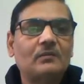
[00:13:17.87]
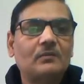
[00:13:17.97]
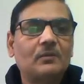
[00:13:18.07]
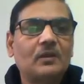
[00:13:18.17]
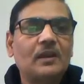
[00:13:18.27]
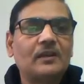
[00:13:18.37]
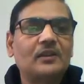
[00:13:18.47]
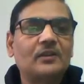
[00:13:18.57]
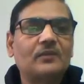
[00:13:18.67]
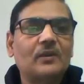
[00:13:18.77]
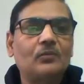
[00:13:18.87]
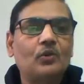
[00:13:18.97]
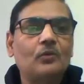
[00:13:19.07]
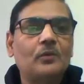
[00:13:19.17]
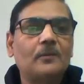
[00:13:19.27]
collected from
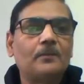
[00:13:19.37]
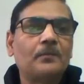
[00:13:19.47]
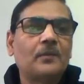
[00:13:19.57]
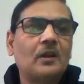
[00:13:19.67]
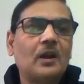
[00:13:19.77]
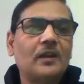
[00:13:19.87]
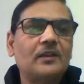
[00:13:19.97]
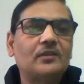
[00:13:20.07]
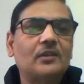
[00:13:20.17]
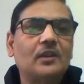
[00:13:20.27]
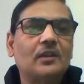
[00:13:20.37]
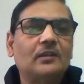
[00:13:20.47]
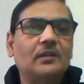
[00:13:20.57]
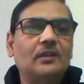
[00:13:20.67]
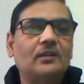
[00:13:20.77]
lower height,
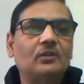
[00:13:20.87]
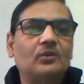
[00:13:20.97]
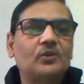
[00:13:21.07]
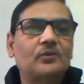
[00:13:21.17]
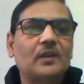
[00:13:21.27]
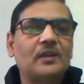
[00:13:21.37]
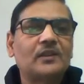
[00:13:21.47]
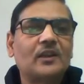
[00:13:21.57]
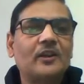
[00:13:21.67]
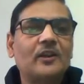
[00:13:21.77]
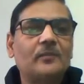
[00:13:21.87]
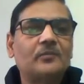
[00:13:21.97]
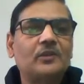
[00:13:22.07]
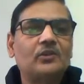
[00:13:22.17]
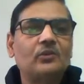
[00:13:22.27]
then those flies are
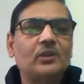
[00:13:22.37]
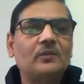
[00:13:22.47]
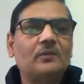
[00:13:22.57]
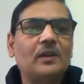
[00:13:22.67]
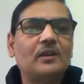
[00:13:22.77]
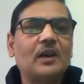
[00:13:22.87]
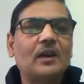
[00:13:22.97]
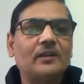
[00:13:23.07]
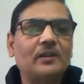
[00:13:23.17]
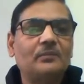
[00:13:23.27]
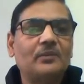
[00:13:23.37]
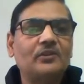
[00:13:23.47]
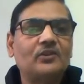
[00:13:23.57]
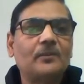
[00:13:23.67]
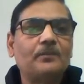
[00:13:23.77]
adapted to live at higher
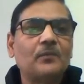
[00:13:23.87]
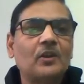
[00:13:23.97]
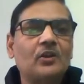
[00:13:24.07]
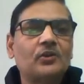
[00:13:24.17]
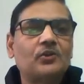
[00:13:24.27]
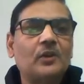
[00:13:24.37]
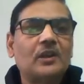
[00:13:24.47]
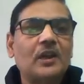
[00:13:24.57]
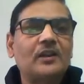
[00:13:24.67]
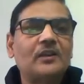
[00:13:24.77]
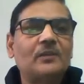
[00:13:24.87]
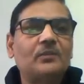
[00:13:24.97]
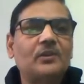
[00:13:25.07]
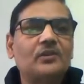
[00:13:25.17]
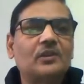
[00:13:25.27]
temperature. So at higher
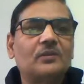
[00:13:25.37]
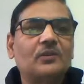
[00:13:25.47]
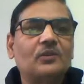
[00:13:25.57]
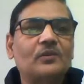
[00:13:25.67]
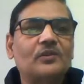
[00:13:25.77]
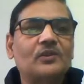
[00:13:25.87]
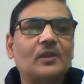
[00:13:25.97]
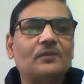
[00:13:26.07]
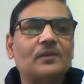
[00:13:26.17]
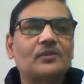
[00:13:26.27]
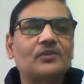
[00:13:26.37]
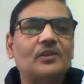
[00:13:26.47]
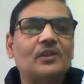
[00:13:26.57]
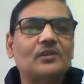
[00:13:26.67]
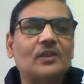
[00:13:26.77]
temperature, the frequency of
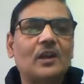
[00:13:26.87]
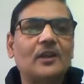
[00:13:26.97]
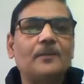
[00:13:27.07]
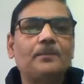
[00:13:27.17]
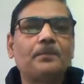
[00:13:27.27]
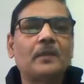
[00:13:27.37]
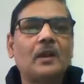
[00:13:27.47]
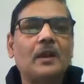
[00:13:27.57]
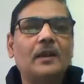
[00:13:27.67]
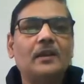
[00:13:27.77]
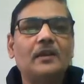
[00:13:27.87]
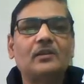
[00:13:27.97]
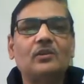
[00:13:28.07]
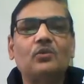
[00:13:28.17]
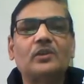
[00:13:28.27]
EST is high, and at
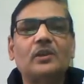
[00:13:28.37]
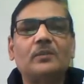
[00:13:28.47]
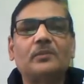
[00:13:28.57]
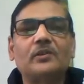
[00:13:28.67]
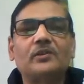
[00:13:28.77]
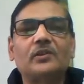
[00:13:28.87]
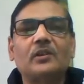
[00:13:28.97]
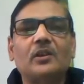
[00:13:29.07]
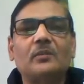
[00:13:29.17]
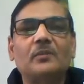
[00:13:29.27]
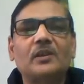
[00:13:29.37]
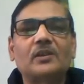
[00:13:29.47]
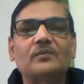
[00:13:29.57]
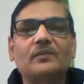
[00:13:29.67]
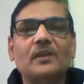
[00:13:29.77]
low temperature, because
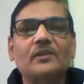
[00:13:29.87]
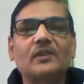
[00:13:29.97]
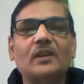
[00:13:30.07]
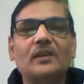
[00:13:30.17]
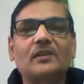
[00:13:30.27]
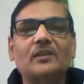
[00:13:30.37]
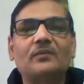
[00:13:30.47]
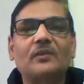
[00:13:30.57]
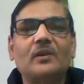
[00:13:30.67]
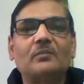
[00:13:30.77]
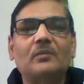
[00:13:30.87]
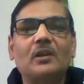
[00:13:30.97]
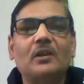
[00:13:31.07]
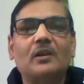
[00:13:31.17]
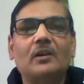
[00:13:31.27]
flies collected from
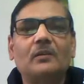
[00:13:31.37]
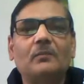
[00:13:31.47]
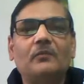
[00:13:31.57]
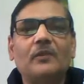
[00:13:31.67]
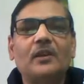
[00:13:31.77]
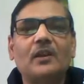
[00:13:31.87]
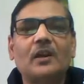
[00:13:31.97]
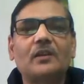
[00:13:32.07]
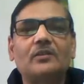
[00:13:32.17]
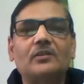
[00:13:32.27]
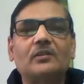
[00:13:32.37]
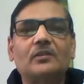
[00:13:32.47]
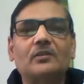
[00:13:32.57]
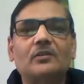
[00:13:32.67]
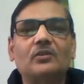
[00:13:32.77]
very height,
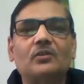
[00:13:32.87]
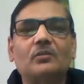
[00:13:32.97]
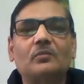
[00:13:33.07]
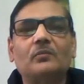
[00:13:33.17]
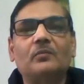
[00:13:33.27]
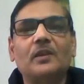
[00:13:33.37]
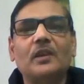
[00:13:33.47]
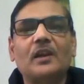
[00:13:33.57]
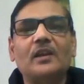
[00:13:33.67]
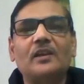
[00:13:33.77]
very high